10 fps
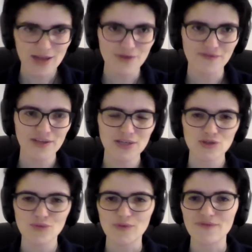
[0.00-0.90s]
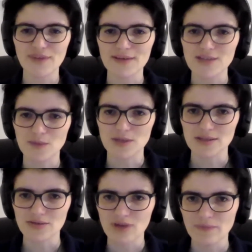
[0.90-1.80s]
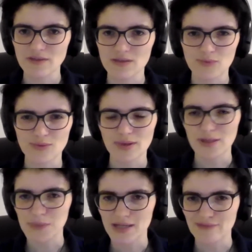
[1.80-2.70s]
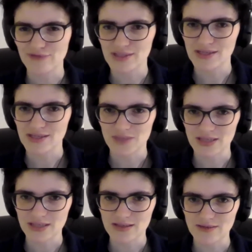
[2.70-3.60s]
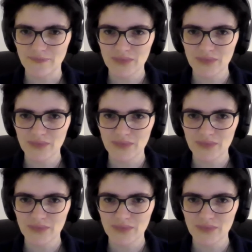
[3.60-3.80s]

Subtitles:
you find a 2.5 sigma discrepancy between Lyman Alpha and CMB data.